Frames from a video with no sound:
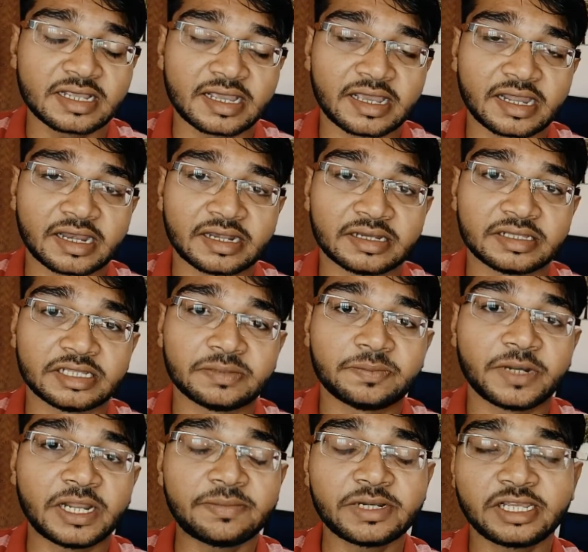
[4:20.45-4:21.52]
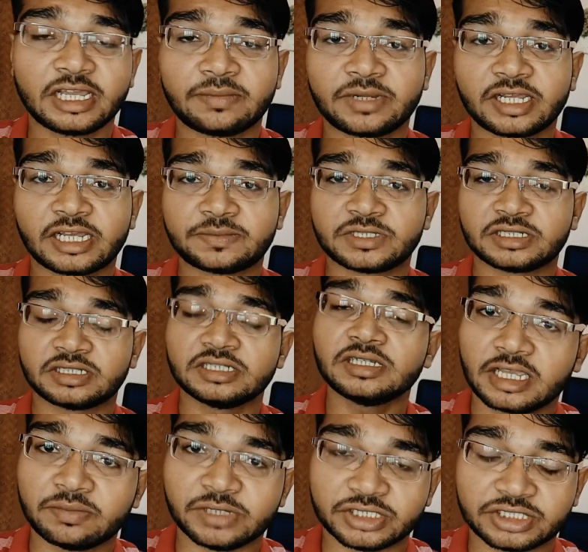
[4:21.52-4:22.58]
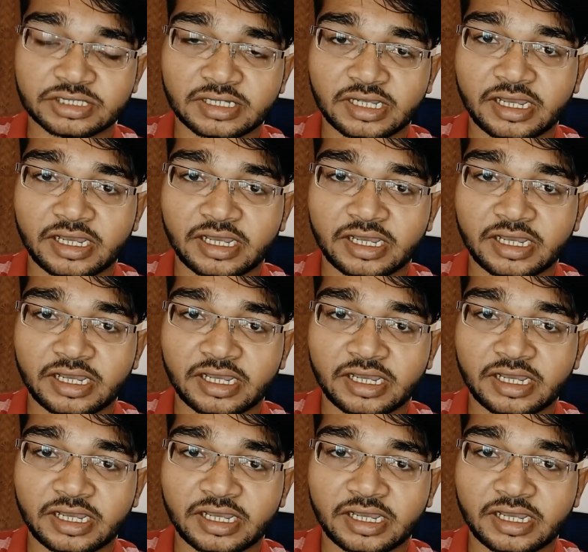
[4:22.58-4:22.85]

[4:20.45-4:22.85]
and the primary camera captured the image.